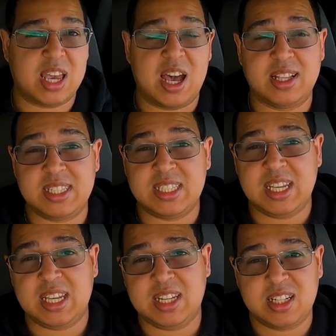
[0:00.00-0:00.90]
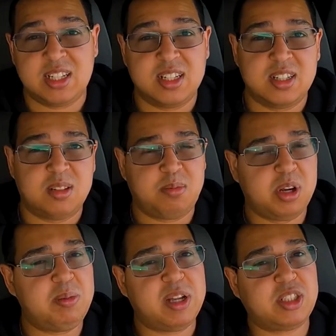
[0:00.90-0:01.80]
LED,
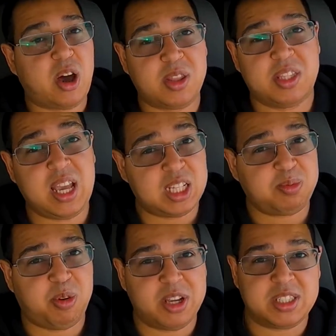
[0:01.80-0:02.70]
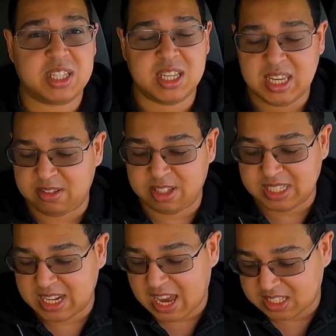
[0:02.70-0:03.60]
pretty much all the touch points can get
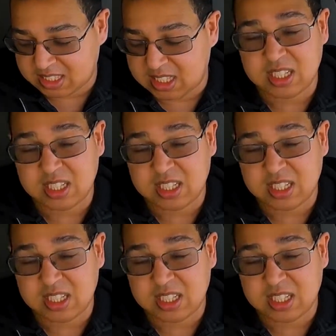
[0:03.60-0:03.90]
really nasty.